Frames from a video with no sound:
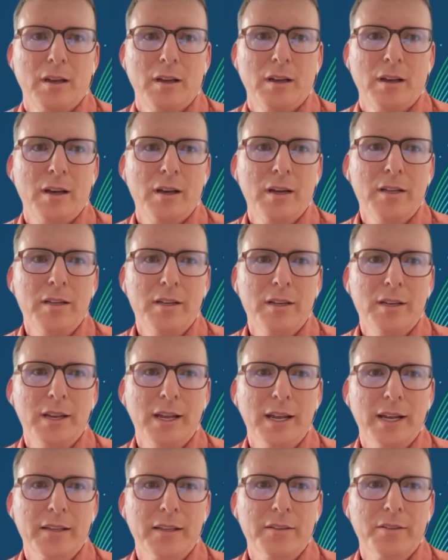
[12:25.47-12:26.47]

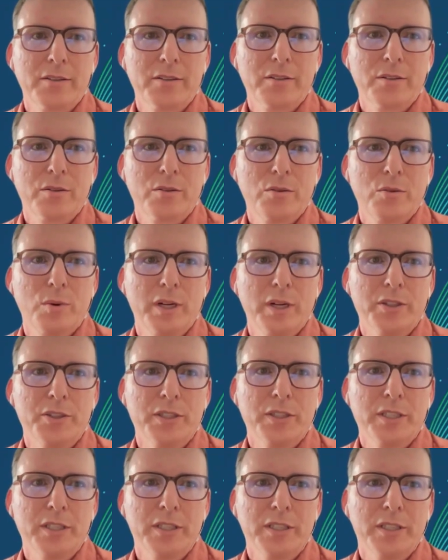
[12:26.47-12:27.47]
Next
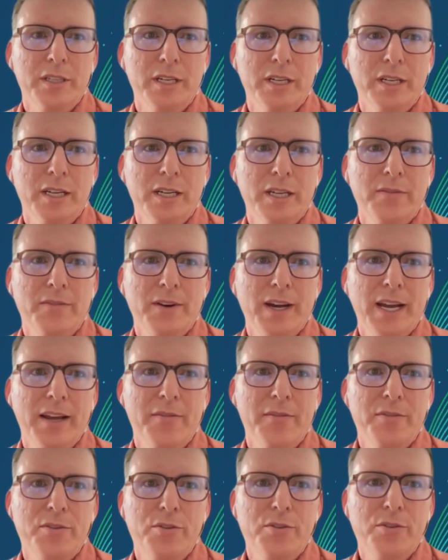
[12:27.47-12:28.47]
question. If I
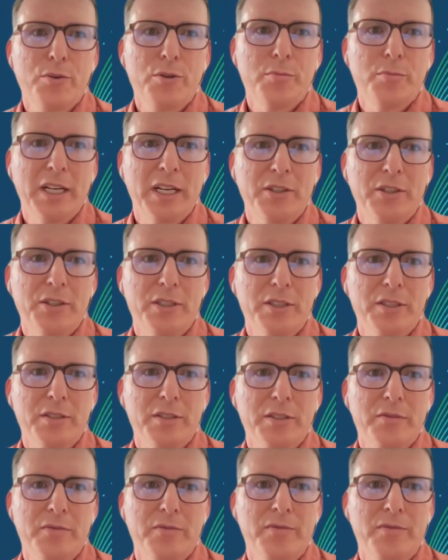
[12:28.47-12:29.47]
have two
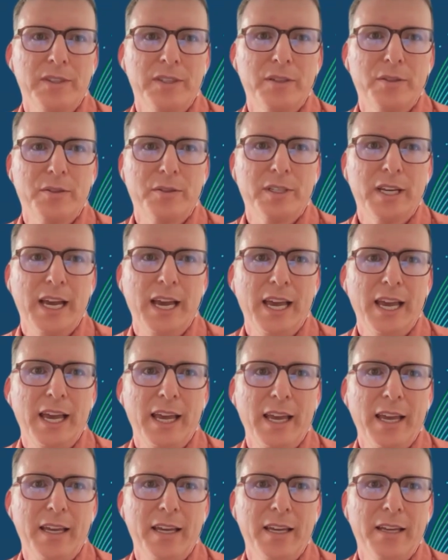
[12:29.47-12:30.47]
dimensions, field
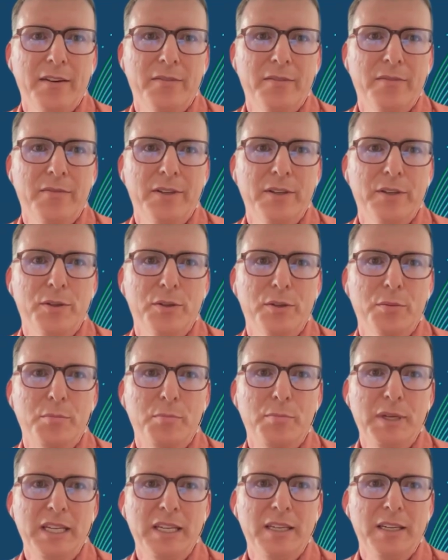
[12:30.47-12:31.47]
A and field
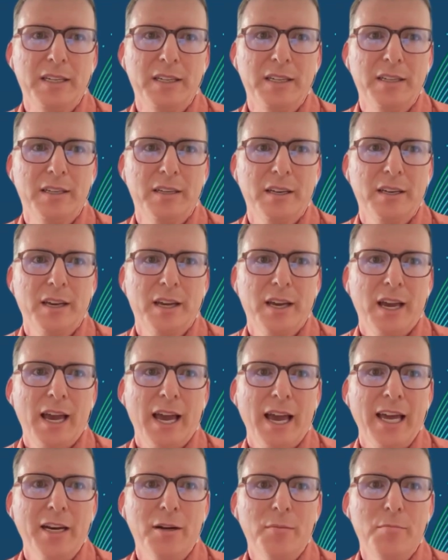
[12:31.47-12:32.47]
B,
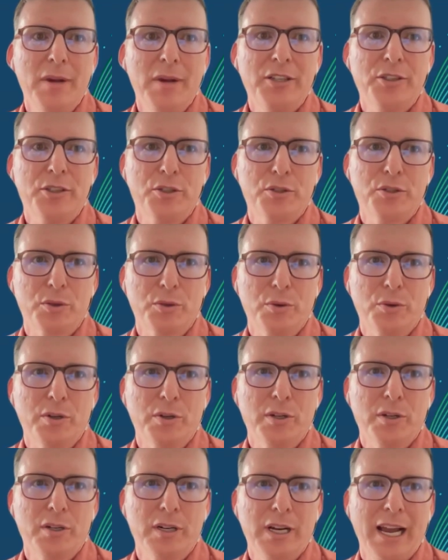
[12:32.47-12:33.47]
and a measure
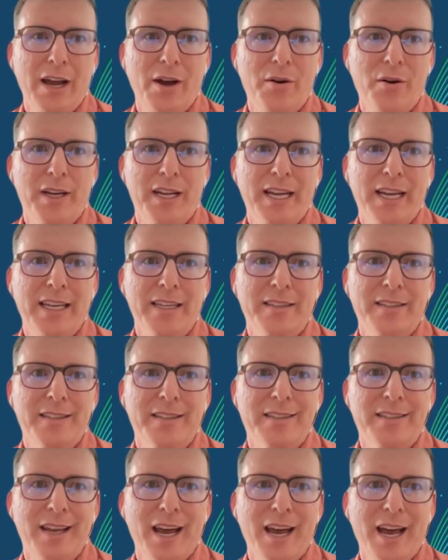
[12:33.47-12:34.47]
score, how can I get
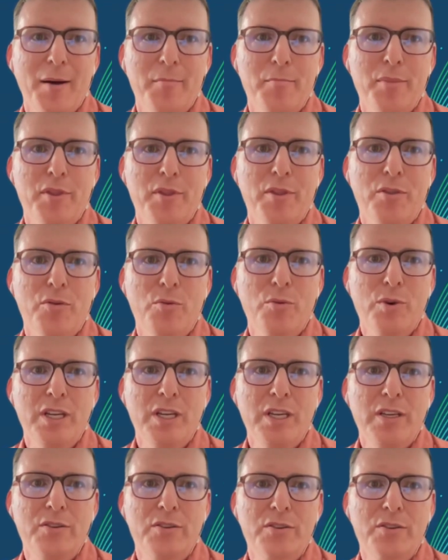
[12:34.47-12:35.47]
the top
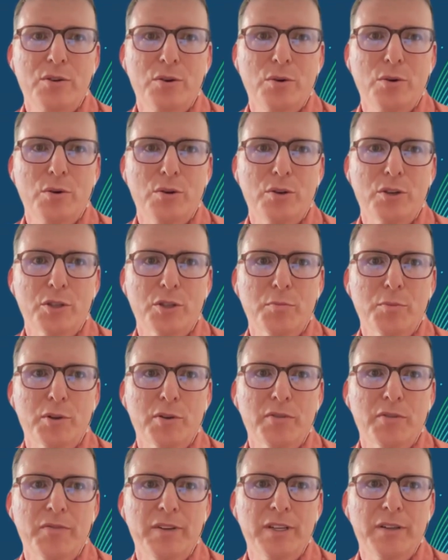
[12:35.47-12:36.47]
three scores
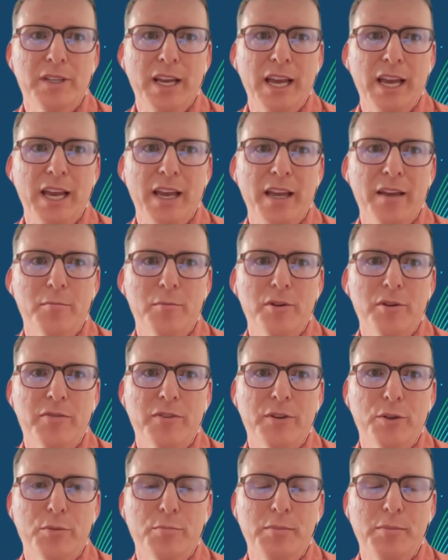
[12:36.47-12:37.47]
per field A and per
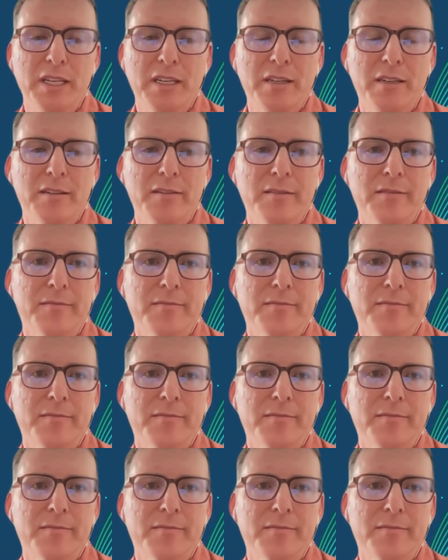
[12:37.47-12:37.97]
field B?